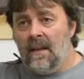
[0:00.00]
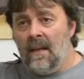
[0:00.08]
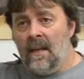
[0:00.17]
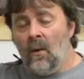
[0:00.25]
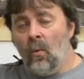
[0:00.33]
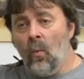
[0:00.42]

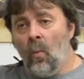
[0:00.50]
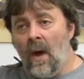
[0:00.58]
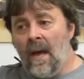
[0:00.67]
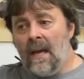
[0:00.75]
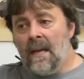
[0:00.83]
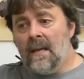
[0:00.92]
a
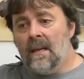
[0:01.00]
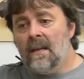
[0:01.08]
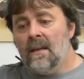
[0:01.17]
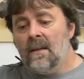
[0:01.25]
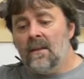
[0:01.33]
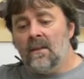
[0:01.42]
way
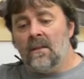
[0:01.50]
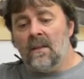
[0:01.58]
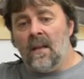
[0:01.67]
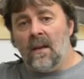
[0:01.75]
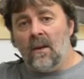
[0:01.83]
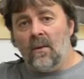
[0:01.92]

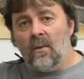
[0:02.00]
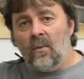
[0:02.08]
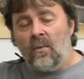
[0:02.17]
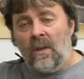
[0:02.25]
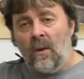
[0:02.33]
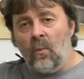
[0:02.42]

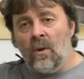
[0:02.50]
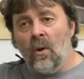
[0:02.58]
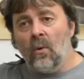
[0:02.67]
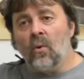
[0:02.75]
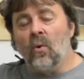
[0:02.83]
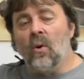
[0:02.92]
that we
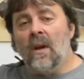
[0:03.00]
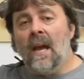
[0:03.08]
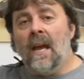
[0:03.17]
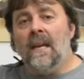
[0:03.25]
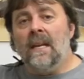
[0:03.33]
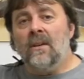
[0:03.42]
don't
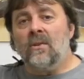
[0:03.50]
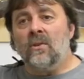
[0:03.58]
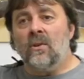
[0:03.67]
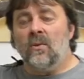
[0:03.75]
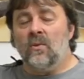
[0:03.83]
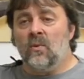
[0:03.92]
create
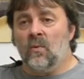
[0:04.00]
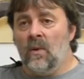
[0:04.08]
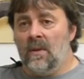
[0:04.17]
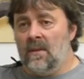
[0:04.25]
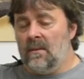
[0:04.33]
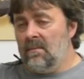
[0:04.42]
issues
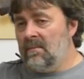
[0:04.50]
with